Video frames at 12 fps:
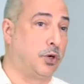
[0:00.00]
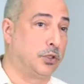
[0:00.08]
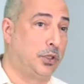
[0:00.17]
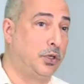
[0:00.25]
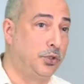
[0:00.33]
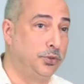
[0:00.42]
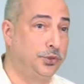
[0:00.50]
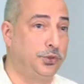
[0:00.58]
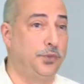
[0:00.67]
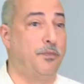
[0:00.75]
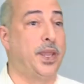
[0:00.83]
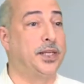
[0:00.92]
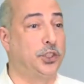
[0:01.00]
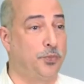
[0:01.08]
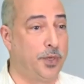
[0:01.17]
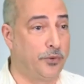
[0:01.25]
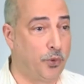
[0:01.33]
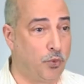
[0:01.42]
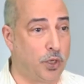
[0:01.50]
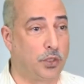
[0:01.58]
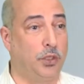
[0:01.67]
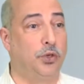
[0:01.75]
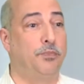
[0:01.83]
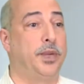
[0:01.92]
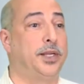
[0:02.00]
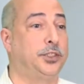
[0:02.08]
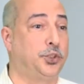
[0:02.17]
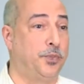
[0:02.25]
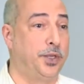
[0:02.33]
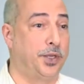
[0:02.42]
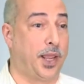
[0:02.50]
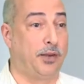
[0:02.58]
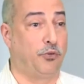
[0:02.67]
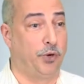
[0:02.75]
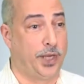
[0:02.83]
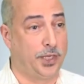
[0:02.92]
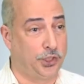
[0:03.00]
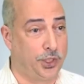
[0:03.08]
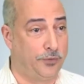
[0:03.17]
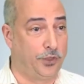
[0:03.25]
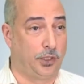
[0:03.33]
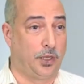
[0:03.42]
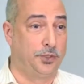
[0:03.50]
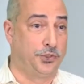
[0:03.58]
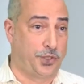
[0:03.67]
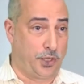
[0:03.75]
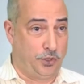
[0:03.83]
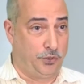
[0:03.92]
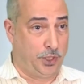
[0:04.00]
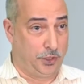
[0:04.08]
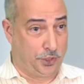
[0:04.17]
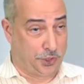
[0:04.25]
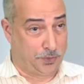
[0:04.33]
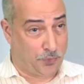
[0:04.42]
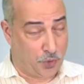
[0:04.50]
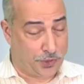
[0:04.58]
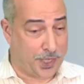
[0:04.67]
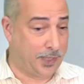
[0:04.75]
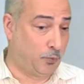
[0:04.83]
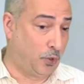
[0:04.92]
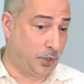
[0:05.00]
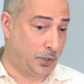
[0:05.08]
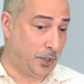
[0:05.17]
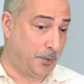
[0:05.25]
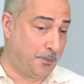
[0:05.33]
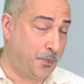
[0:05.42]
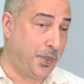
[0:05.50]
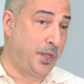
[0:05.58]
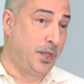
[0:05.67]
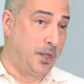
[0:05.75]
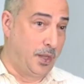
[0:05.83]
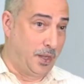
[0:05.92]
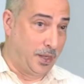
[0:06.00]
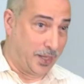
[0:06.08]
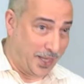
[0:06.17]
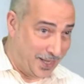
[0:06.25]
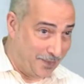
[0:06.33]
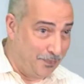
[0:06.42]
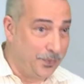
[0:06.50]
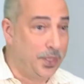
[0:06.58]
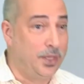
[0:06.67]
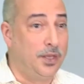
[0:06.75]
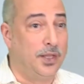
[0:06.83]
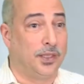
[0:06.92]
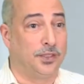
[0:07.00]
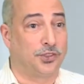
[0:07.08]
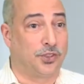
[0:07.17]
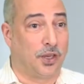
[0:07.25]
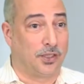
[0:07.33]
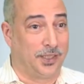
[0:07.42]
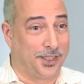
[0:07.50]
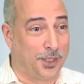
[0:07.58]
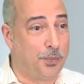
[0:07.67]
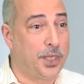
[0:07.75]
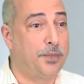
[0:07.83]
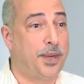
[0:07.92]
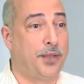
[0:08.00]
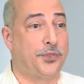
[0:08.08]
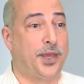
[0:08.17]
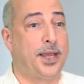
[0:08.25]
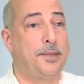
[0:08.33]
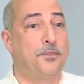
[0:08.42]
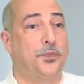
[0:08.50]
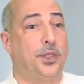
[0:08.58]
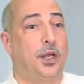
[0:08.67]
workload, management of the workload, management and creation of the LUNs that you need to support that workload. Again, let's talk a little bit about that.